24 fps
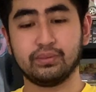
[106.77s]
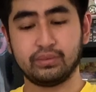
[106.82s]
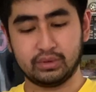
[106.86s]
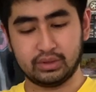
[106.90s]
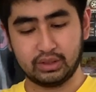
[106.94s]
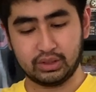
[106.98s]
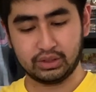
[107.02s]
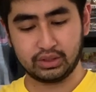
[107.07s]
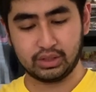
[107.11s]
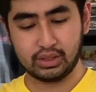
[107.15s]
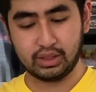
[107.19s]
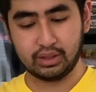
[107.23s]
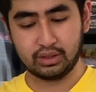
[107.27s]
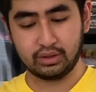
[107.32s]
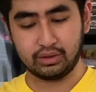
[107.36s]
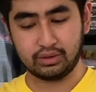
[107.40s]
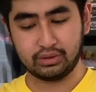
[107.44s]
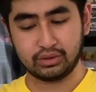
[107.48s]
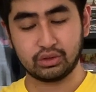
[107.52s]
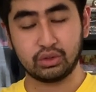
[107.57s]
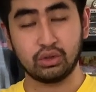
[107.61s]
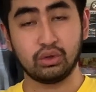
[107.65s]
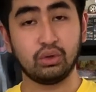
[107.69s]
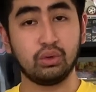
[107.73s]
the sneaker.
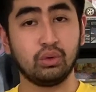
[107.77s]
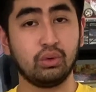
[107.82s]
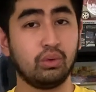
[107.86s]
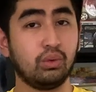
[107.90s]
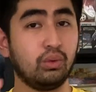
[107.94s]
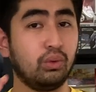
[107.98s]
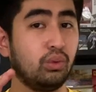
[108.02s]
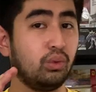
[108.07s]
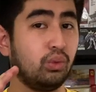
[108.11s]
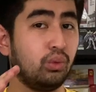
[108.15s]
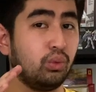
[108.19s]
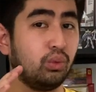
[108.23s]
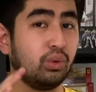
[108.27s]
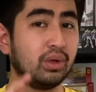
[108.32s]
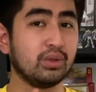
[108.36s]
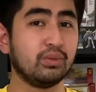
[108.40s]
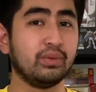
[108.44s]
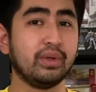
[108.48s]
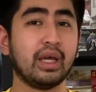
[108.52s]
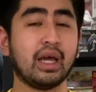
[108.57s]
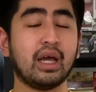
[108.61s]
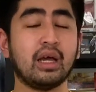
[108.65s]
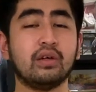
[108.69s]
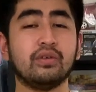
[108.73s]
So what we
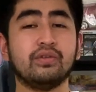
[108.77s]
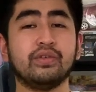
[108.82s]
have